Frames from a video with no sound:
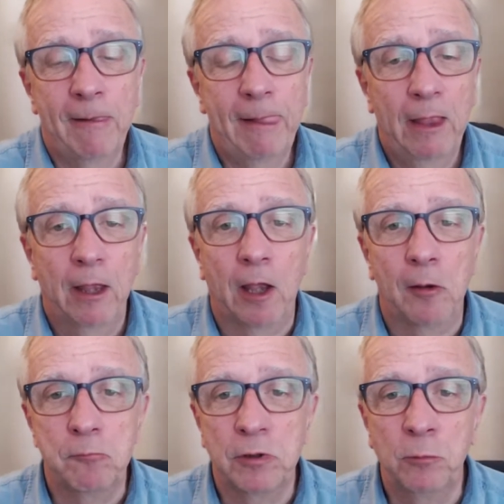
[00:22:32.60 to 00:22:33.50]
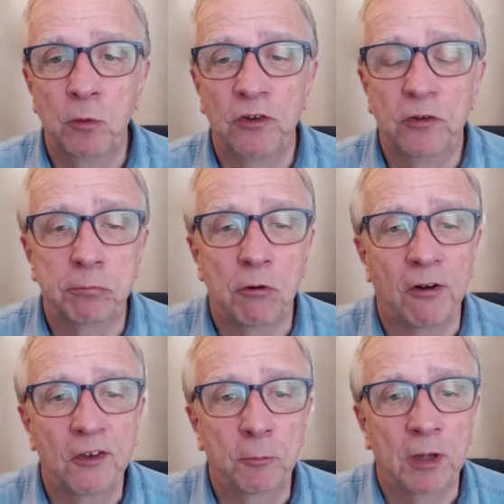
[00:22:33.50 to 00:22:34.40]
But it wouldn't
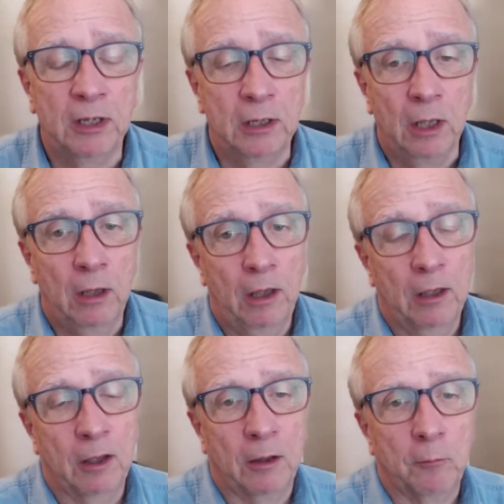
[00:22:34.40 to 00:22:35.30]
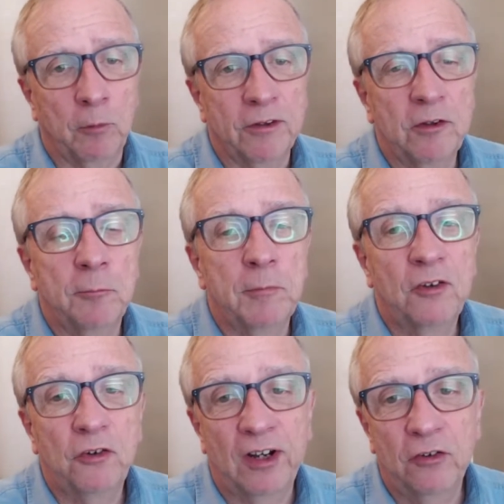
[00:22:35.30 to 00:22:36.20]
surprise me with the new
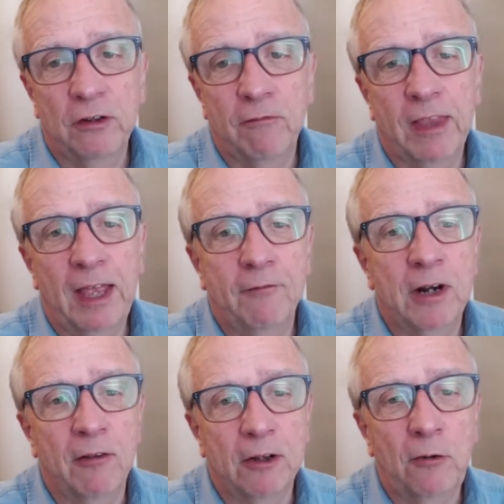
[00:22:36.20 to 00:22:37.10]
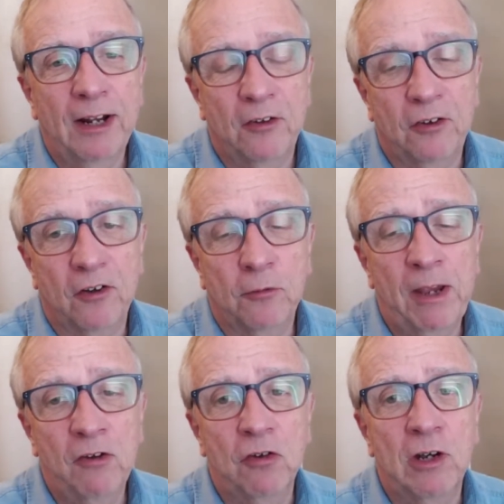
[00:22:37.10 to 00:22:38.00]
administration if they have another crack at it,
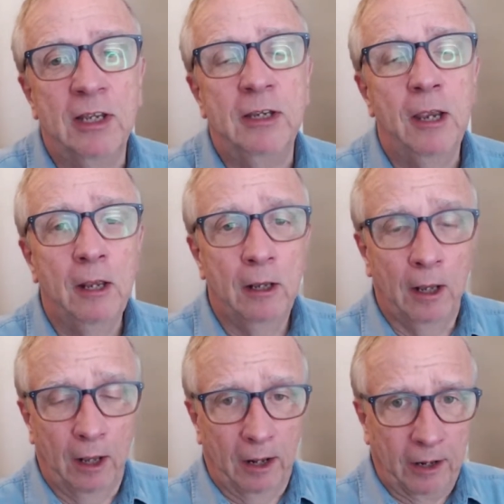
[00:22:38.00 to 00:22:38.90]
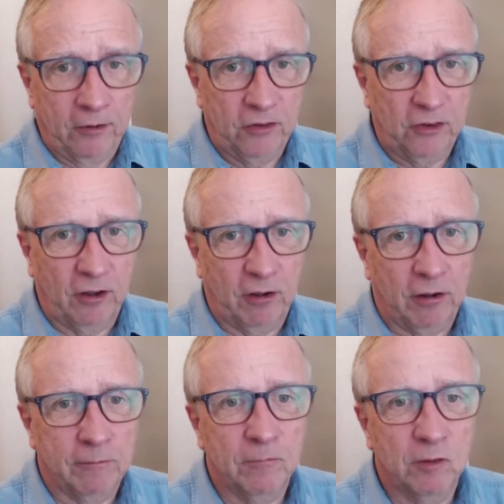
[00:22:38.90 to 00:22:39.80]
especially as
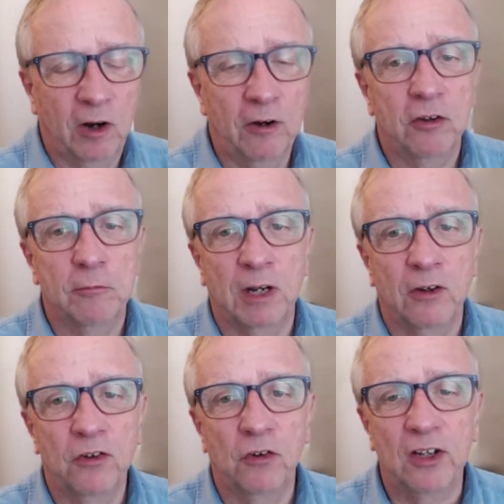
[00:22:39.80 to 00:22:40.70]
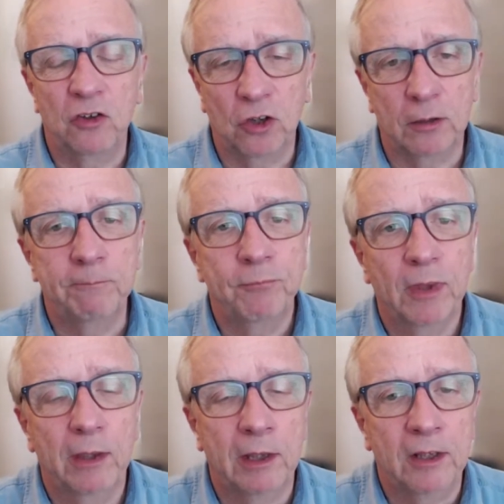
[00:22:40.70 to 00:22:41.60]
our current administration
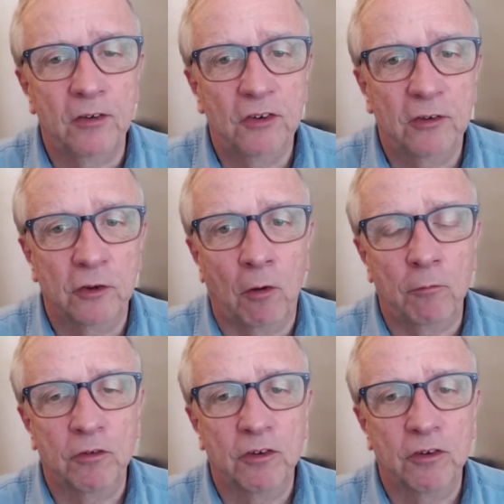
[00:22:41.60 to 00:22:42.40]
has got